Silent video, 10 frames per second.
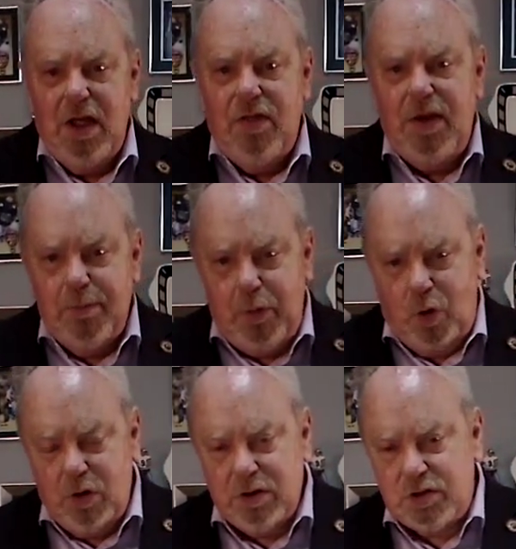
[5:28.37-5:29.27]
the
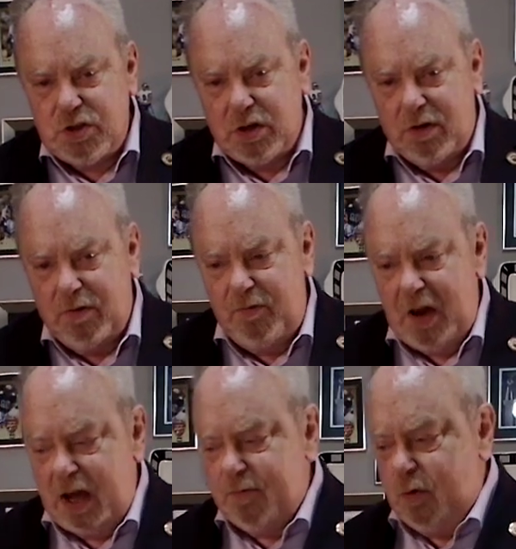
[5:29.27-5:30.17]
importance of
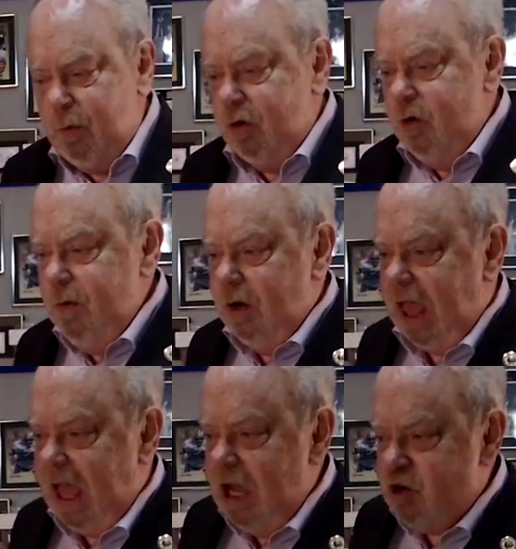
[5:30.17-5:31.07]
nonverbal
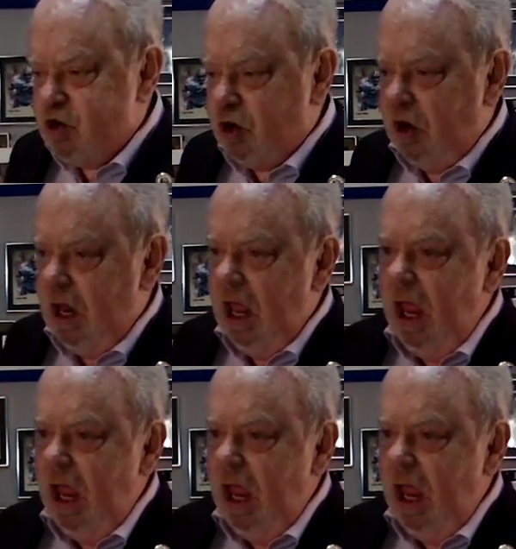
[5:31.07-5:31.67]
communication